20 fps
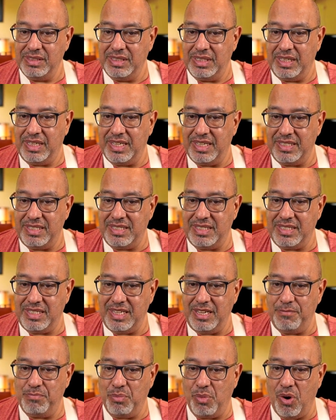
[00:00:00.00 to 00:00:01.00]
Let's
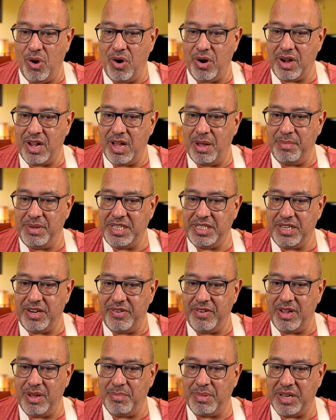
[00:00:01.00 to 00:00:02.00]
see. More
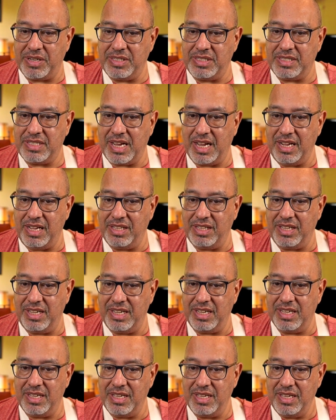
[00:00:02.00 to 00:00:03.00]
commentary about
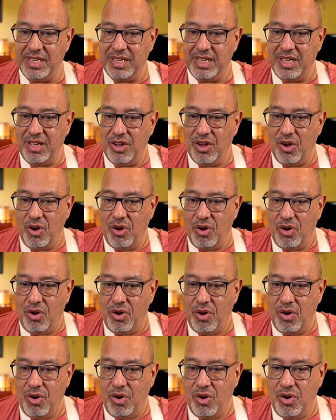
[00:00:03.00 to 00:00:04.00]
cycling.
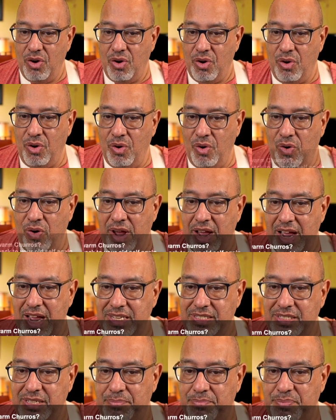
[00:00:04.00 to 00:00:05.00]
Who
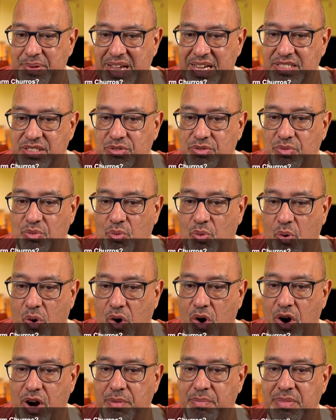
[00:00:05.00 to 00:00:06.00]
has the best
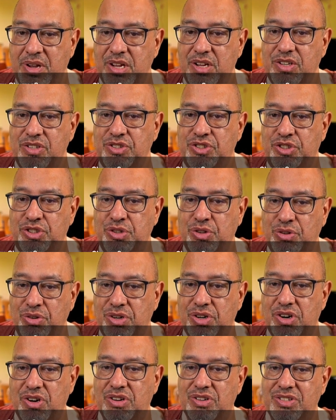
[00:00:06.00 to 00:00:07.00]
warm
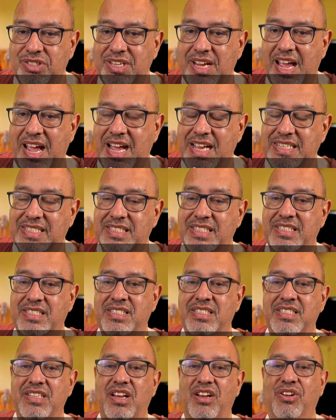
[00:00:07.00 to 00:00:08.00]
churros?
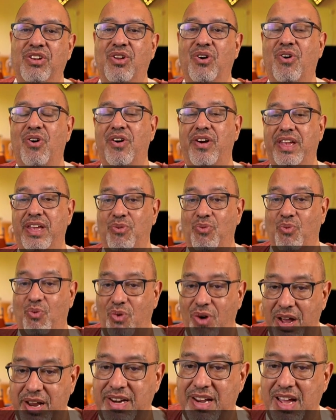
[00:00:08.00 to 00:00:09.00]
Asks Lori.
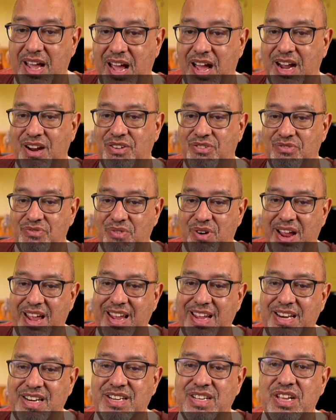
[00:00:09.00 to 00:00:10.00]
What a
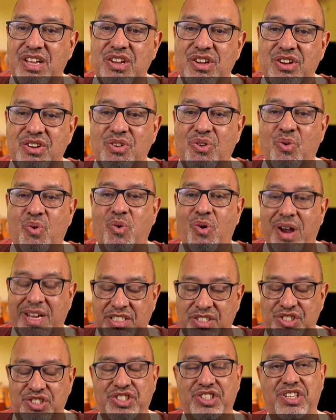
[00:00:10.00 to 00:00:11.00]
great
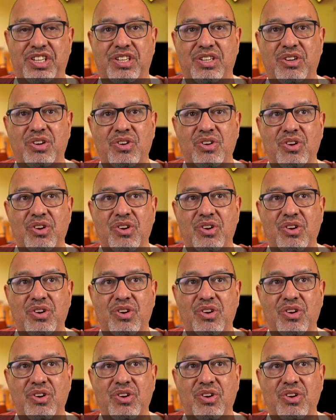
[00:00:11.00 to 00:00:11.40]
question.